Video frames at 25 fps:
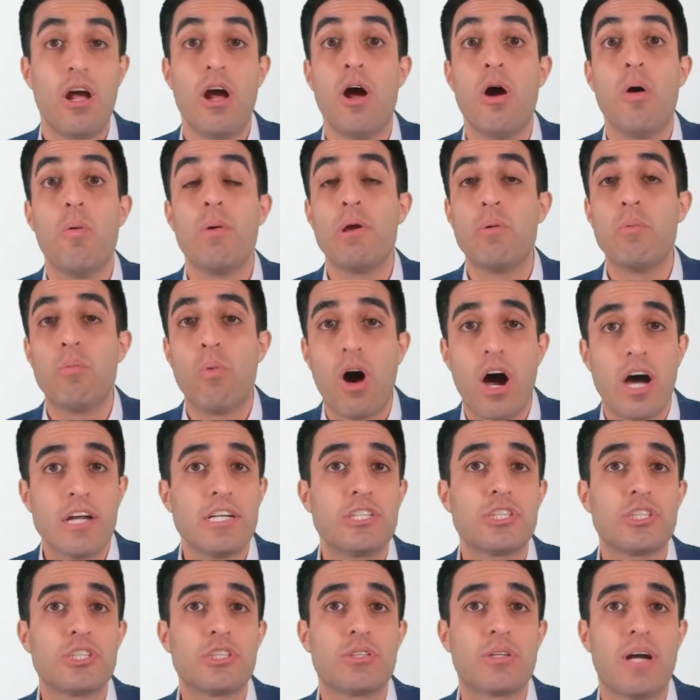We want to
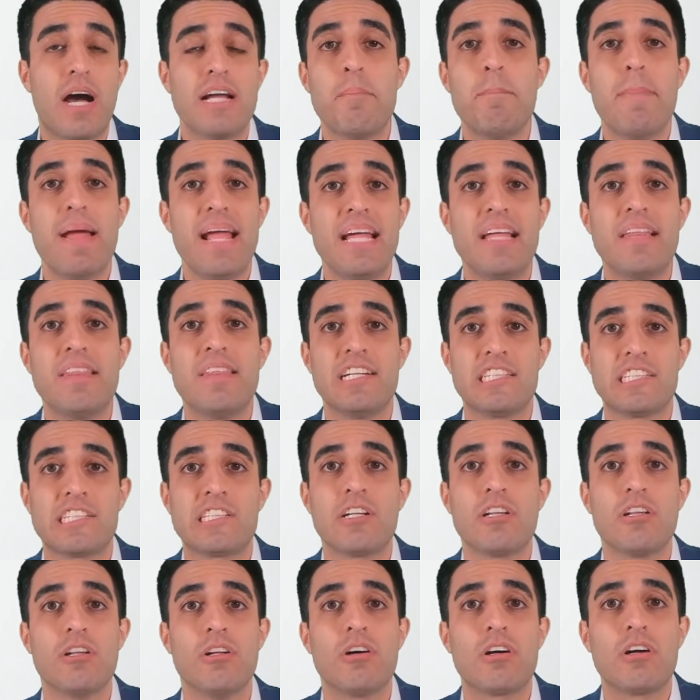try to make this
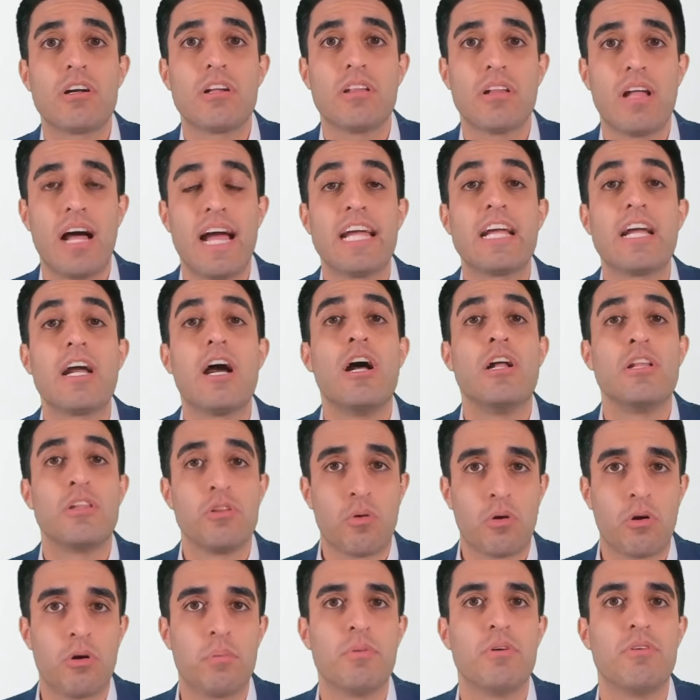look like a
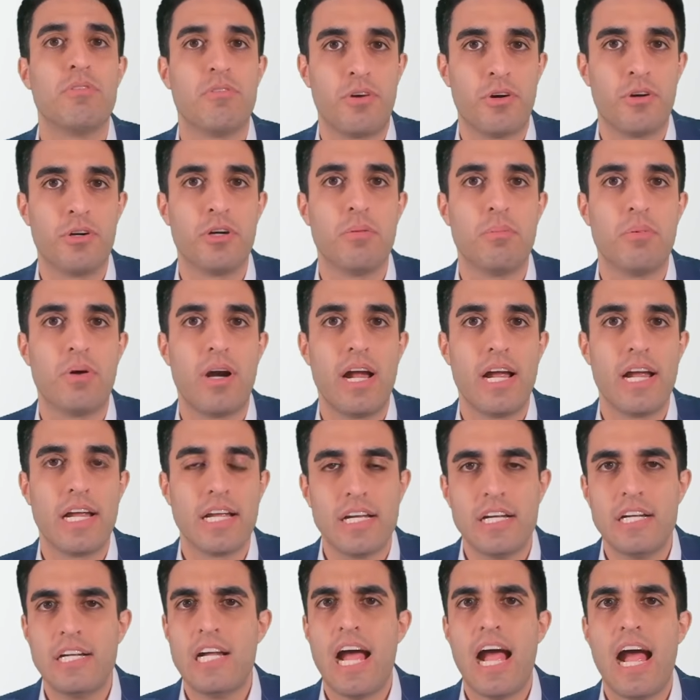normal vertebrae.
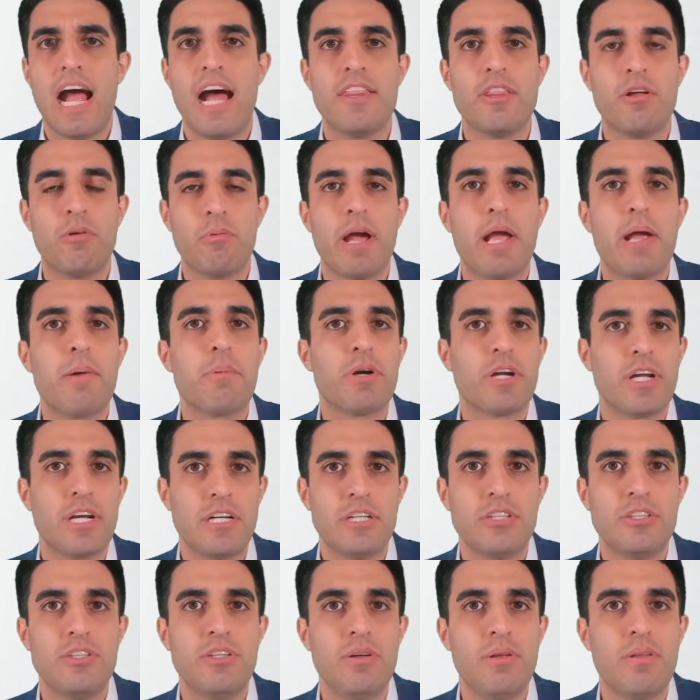And the way we're going
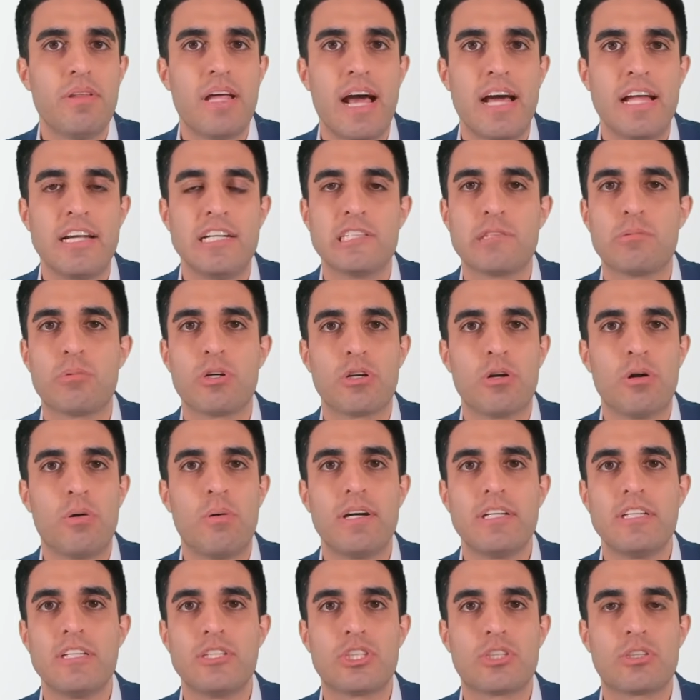to do that is we're
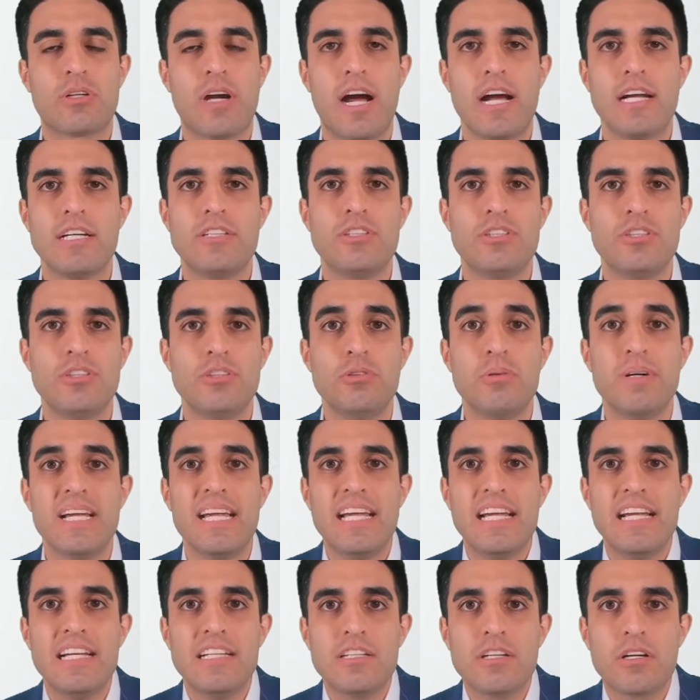going to try to
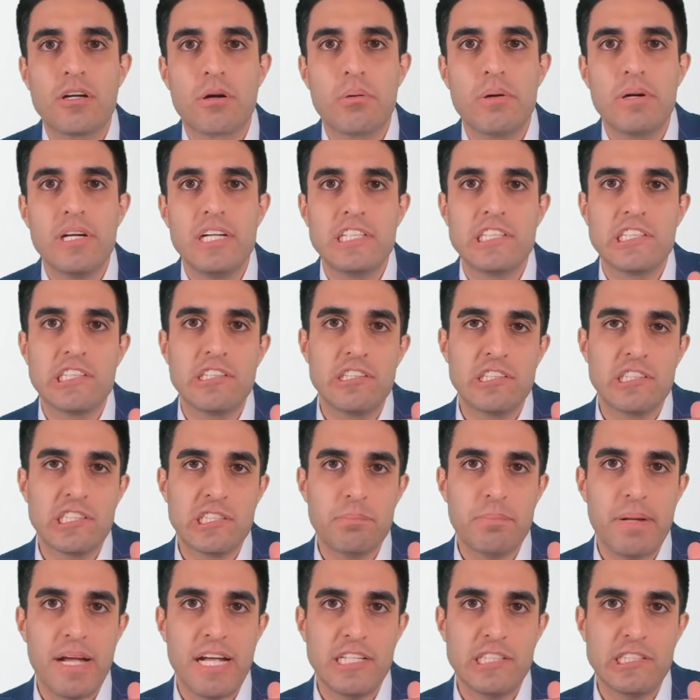increase the
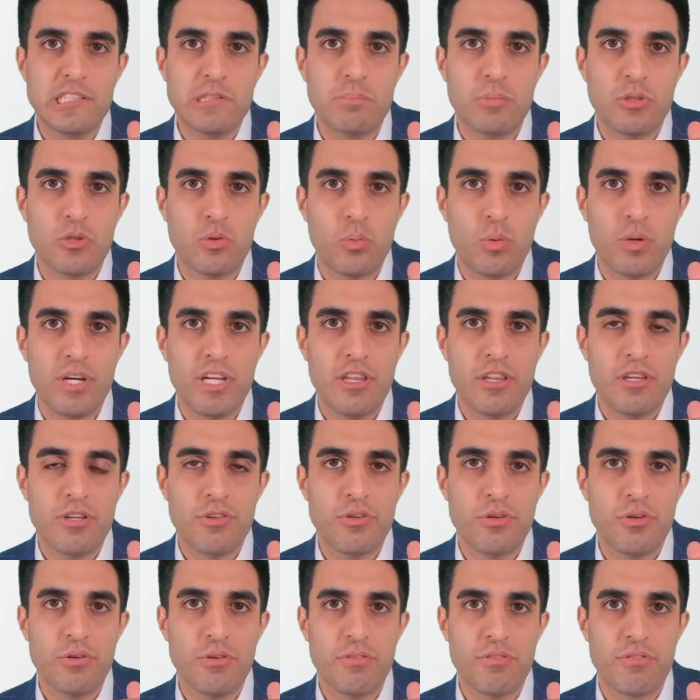space between the
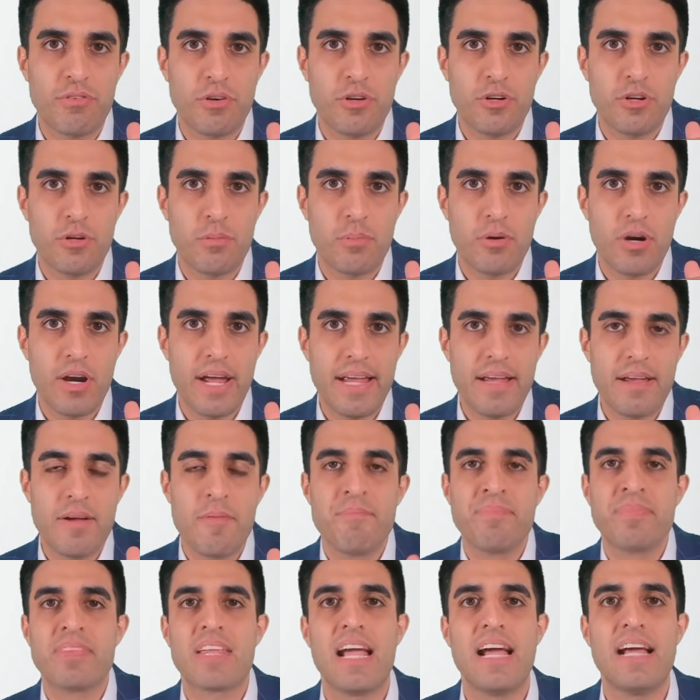two vertebrae,
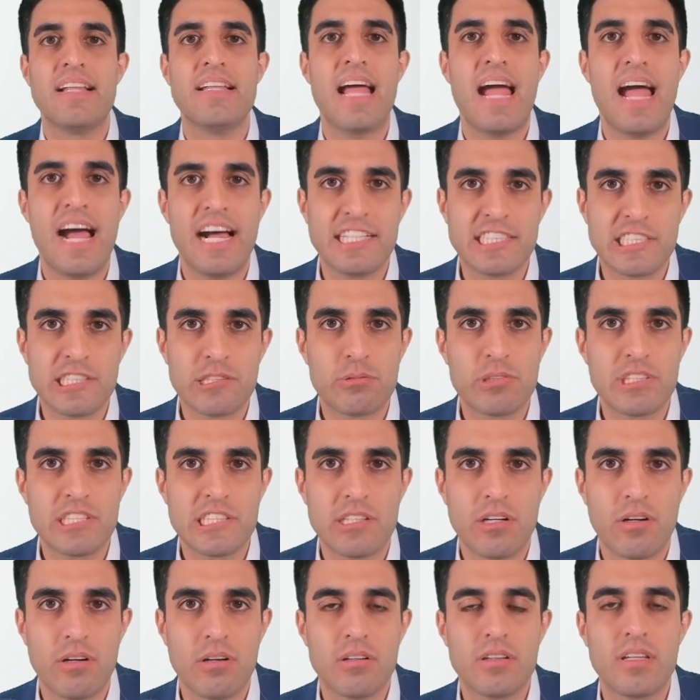and as a
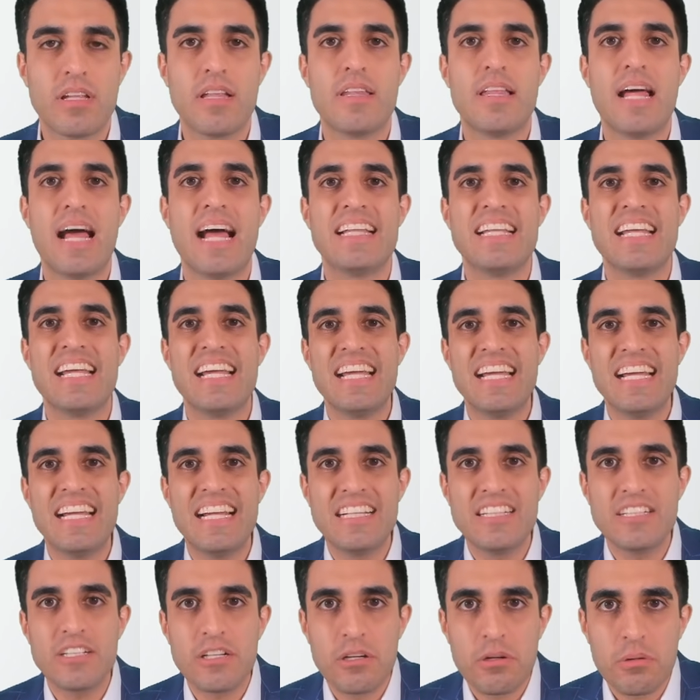result, that
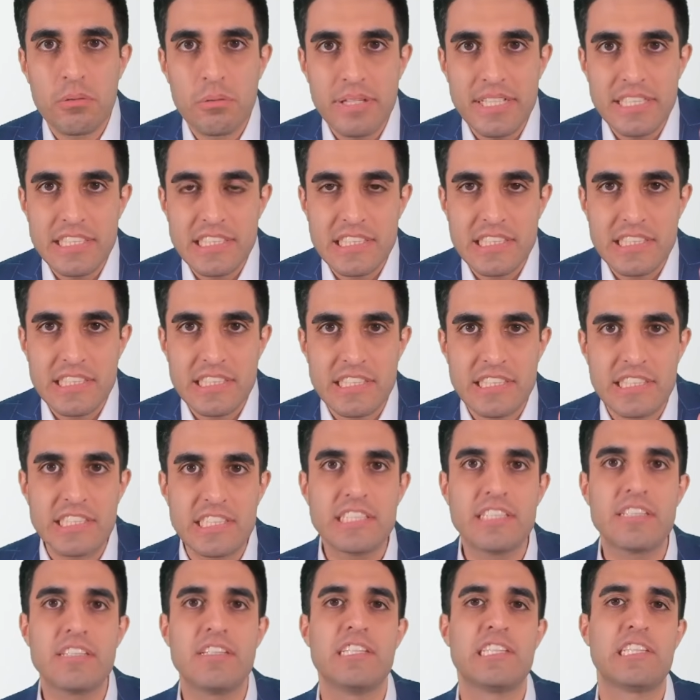
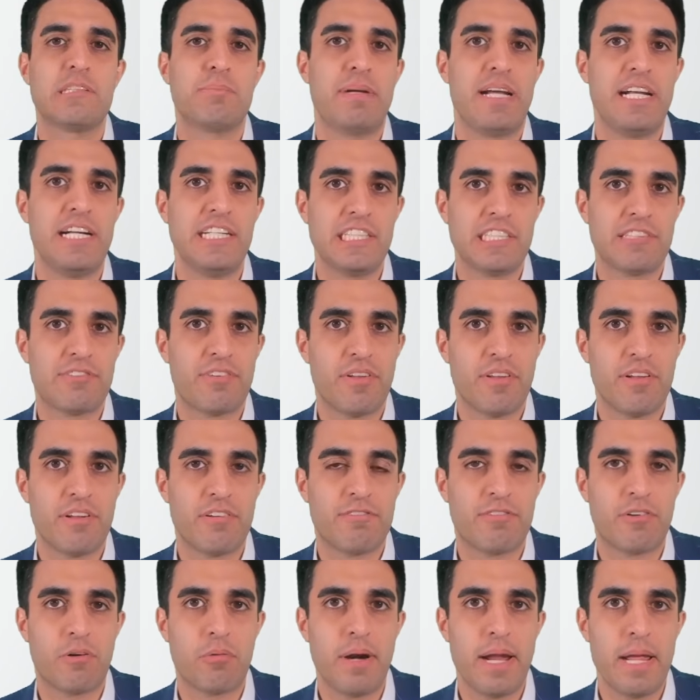increases the space for the
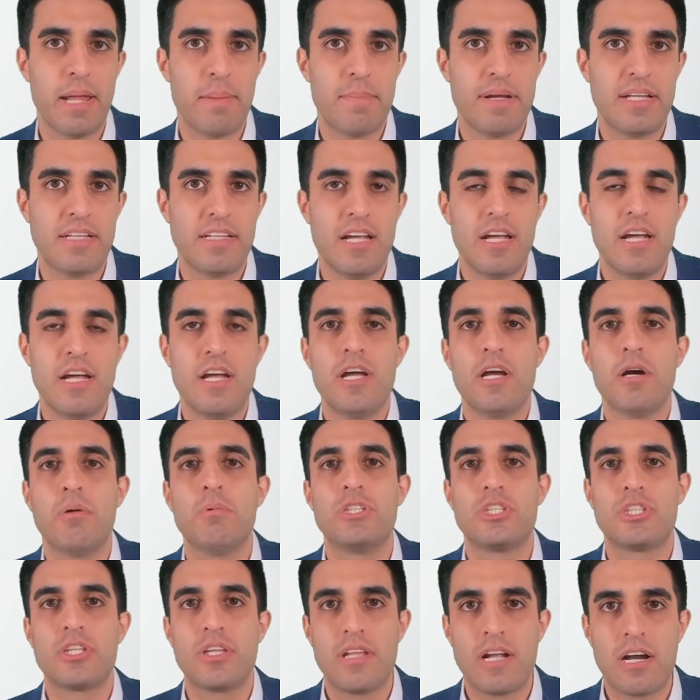foramen,
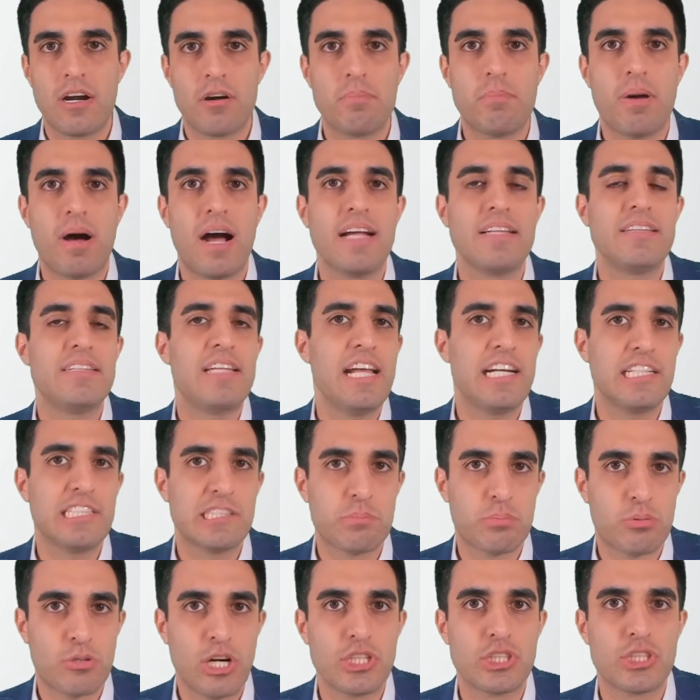which thereby takes
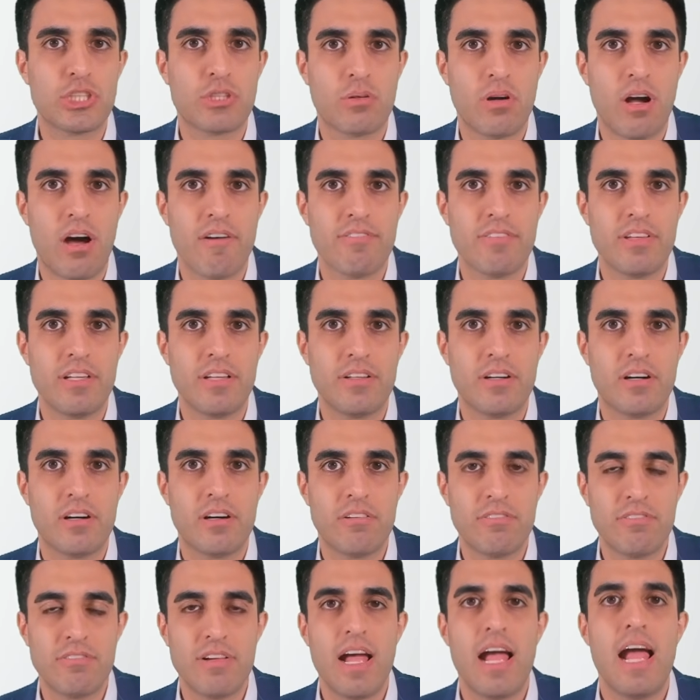pressure off the
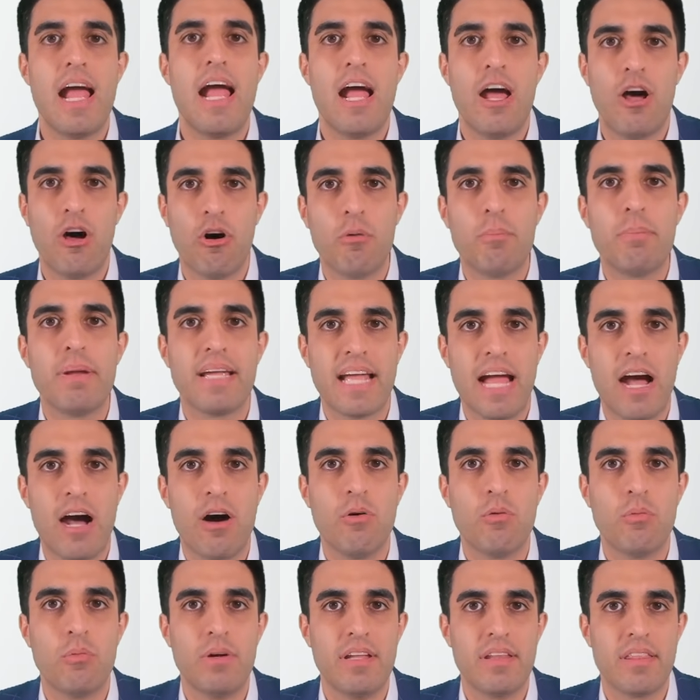nerve, helping
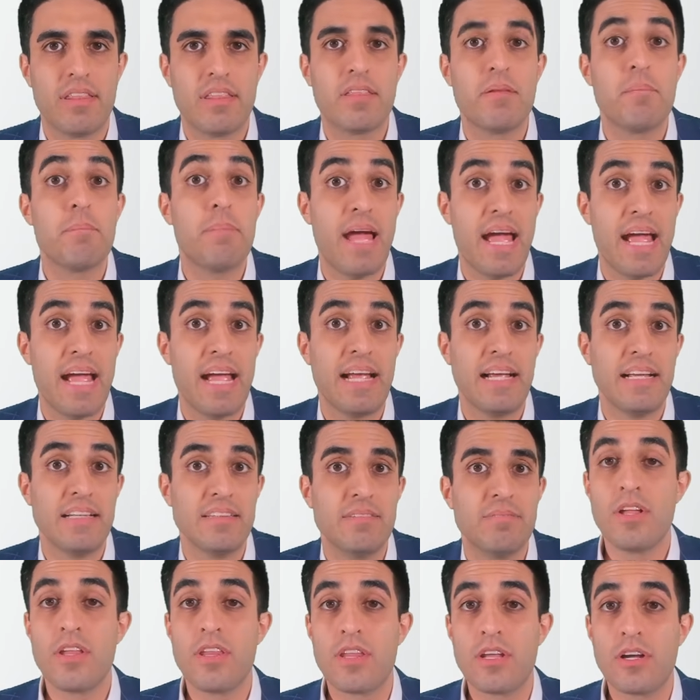out with
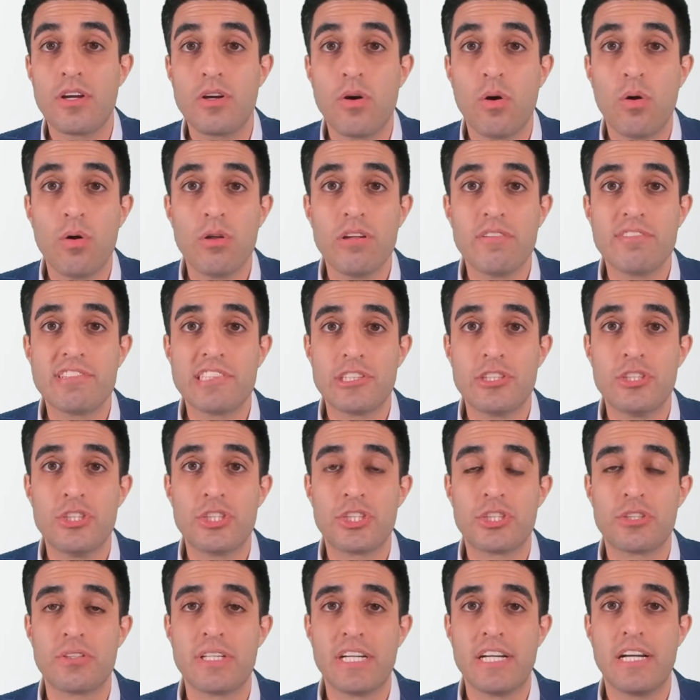pain. The goal of
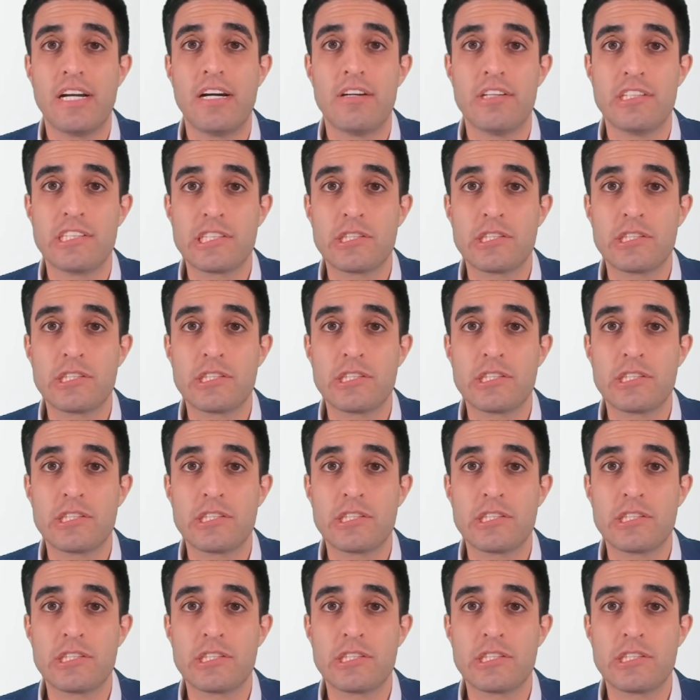surgery here is